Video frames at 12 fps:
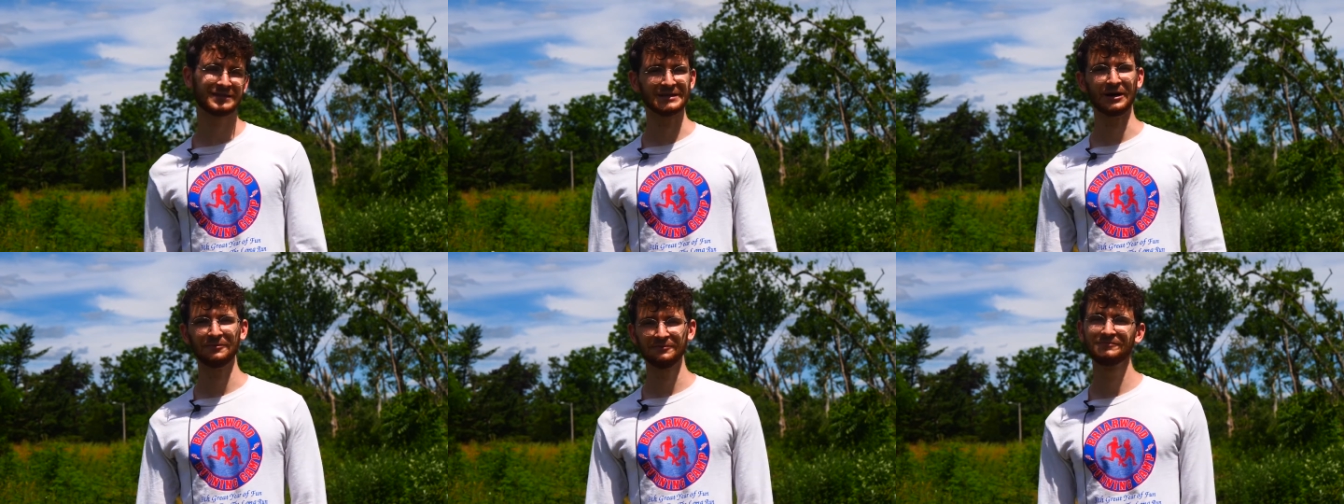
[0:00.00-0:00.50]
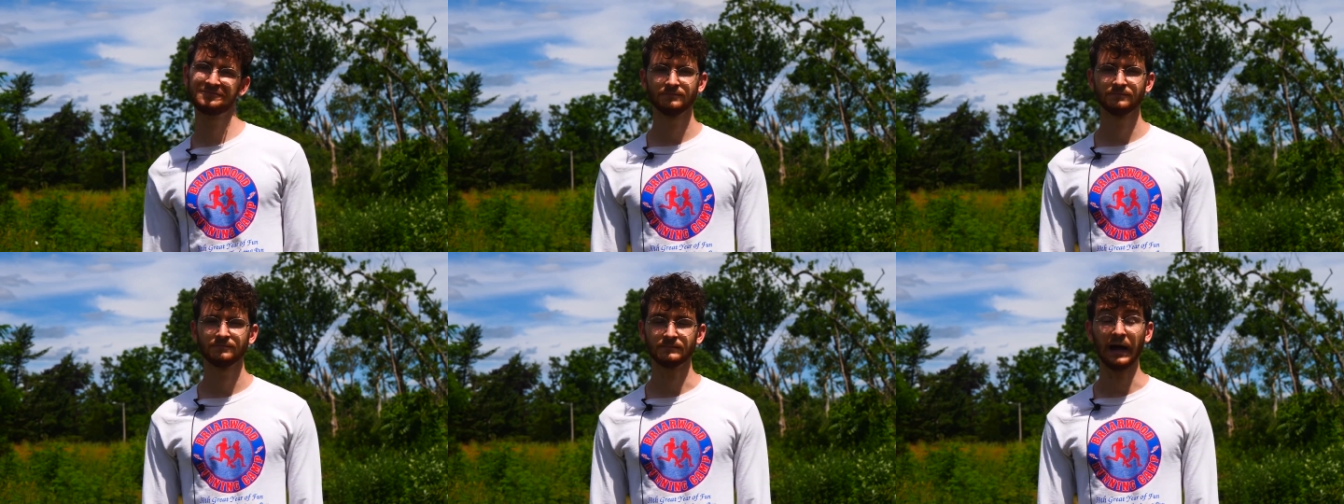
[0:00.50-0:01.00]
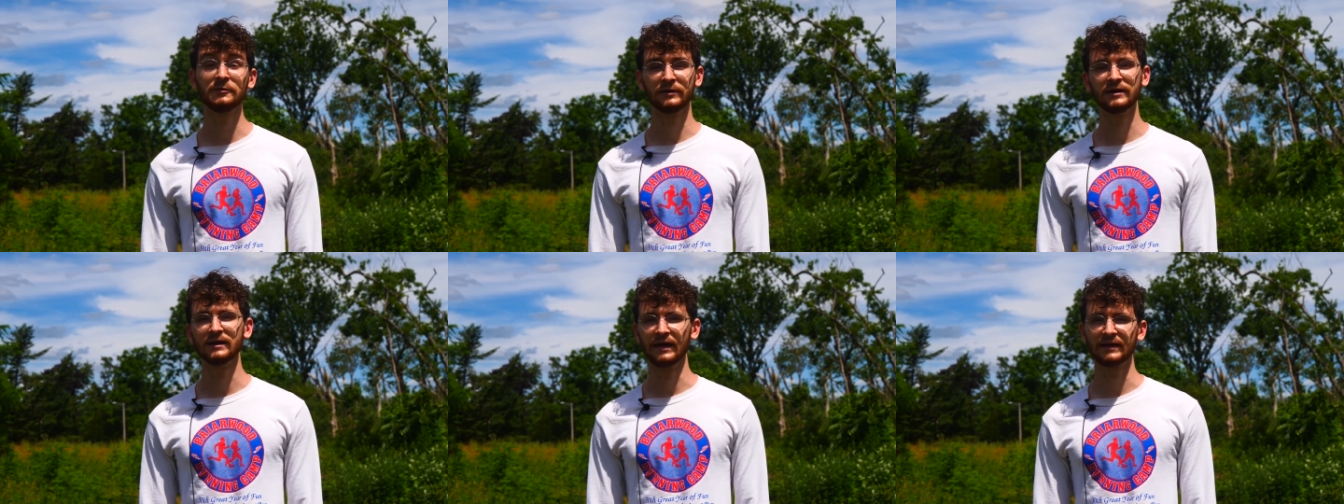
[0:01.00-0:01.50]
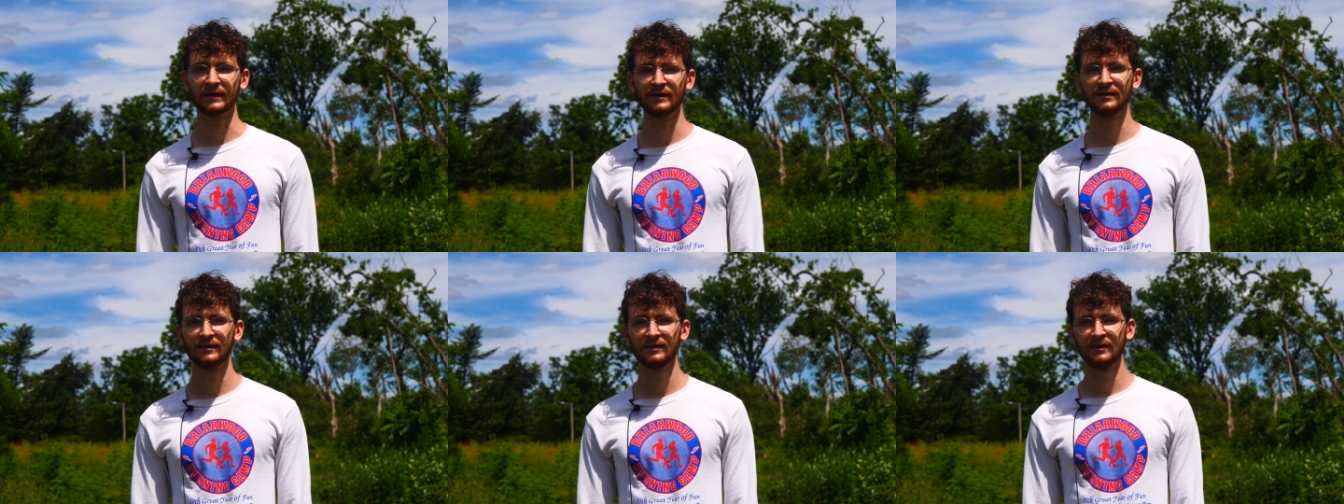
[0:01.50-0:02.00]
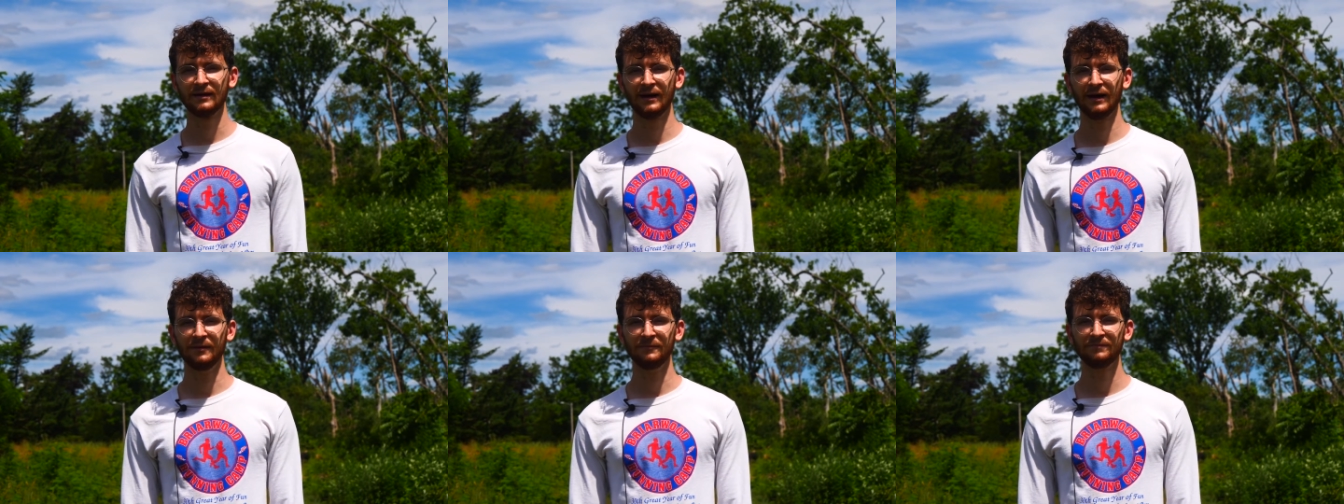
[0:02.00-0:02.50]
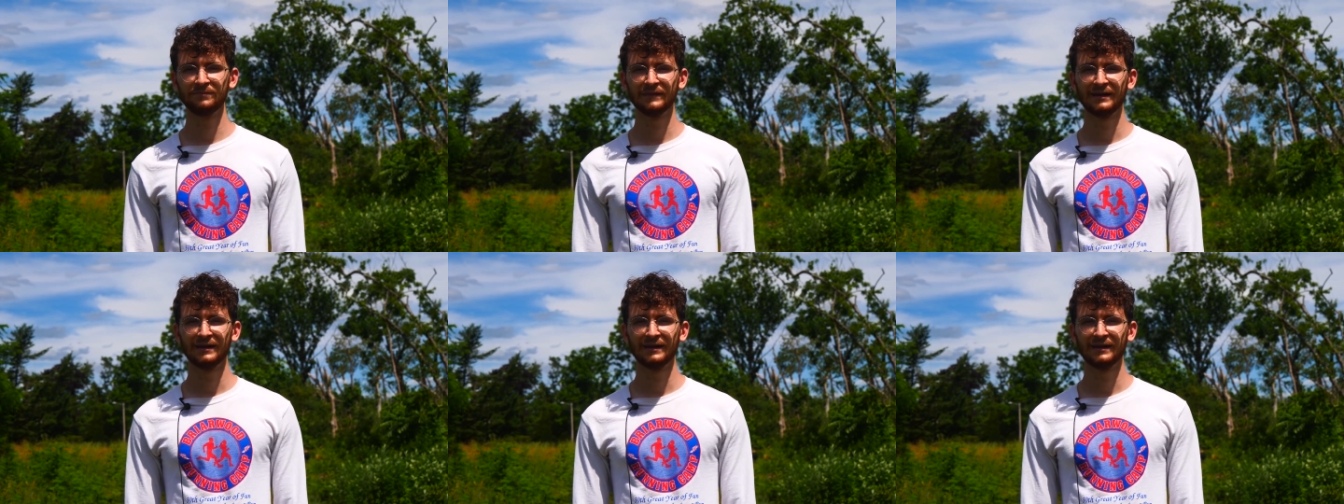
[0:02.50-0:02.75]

So I really like it. Um,